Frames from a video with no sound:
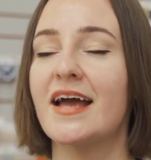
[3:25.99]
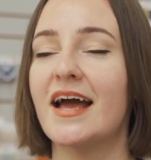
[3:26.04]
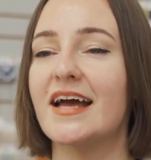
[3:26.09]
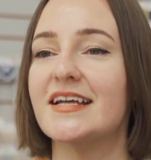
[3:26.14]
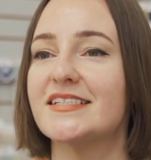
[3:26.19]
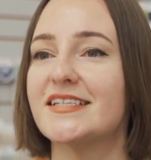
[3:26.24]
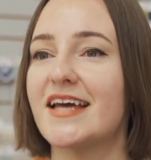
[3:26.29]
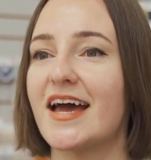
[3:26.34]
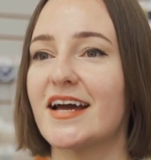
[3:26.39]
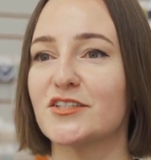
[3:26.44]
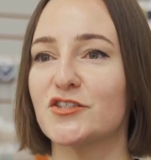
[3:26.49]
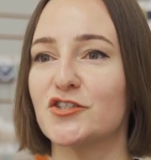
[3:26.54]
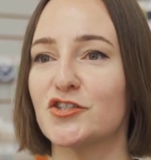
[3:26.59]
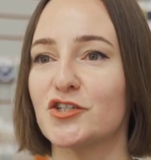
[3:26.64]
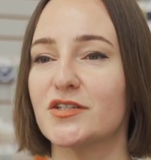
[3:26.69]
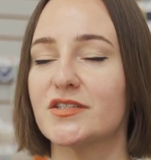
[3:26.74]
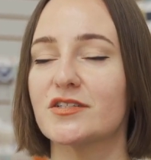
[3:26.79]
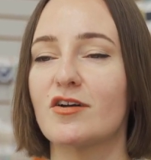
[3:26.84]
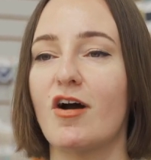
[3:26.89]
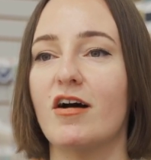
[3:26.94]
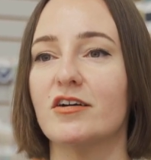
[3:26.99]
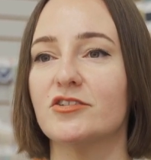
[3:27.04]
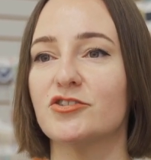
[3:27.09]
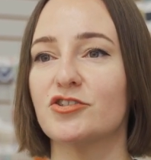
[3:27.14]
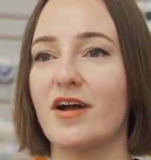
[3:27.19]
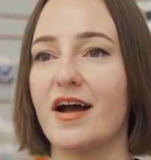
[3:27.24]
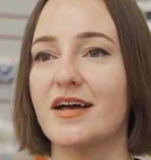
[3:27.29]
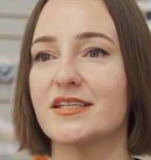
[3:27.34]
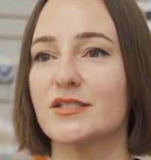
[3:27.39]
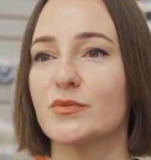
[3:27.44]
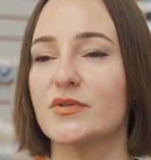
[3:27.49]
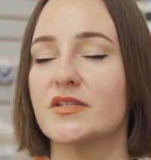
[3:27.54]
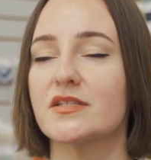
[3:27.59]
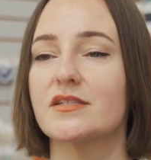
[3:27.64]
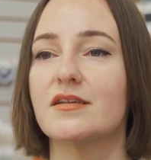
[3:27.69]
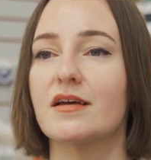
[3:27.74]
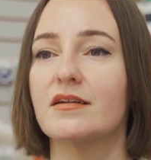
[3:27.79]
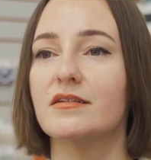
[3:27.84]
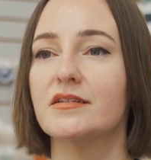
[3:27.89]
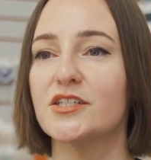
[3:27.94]
and textures contrast with
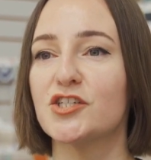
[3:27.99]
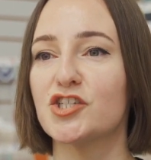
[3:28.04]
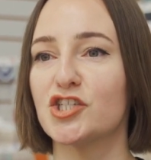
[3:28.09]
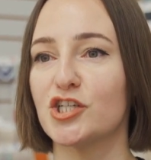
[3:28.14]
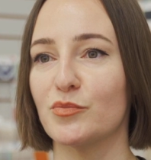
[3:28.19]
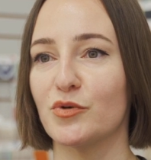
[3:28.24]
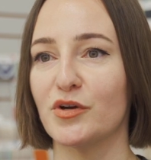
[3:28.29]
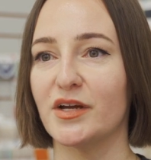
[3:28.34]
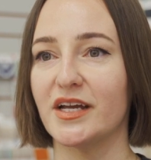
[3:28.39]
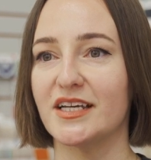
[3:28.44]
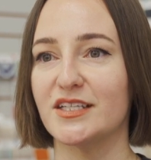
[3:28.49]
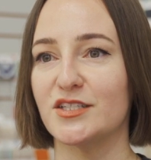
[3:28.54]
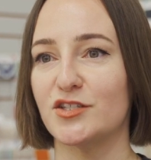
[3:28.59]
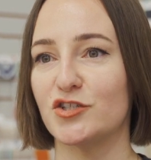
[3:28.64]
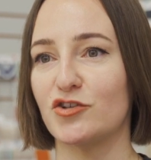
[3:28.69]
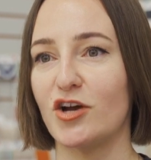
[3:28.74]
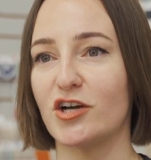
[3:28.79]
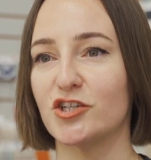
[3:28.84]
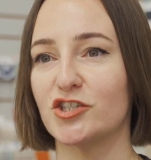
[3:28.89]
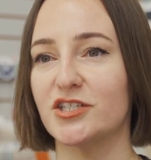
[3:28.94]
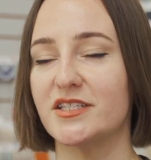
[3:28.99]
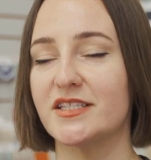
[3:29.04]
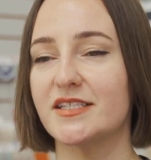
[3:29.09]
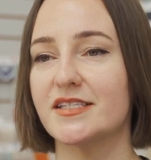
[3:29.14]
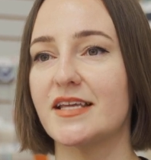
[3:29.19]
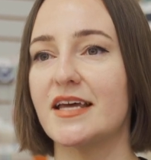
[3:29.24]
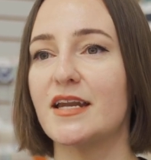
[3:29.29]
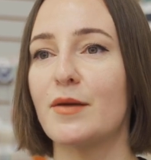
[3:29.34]
subtly shimmering constructions